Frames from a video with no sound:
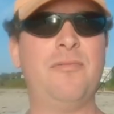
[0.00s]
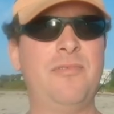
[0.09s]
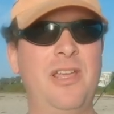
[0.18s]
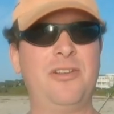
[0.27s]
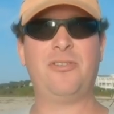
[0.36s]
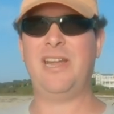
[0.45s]

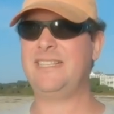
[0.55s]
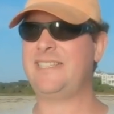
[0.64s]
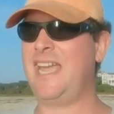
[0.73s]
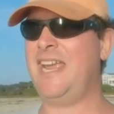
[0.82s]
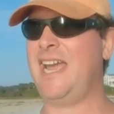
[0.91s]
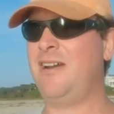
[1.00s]
Another great
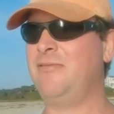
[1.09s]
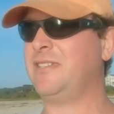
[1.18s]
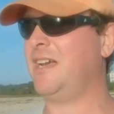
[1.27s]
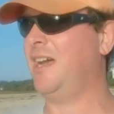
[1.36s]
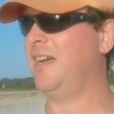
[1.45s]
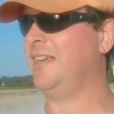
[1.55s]
day out
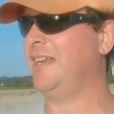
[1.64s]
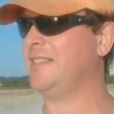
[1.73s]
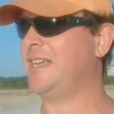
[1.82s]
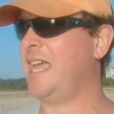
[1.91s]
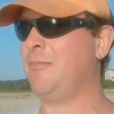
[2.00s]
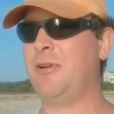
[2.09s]
uh, in
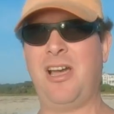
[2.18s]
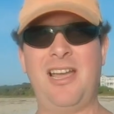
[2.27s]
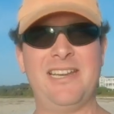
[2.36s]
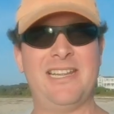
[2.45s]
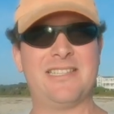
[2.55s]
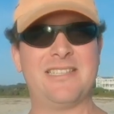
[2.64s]
Cape Cod.
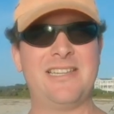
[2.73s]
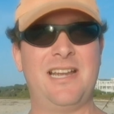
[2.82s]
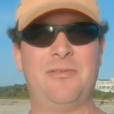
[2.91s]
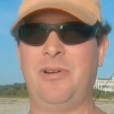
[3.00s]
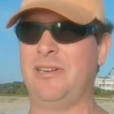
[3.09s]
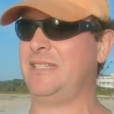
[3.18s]
It's not
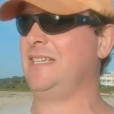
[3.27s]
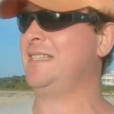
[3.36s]
what, it's like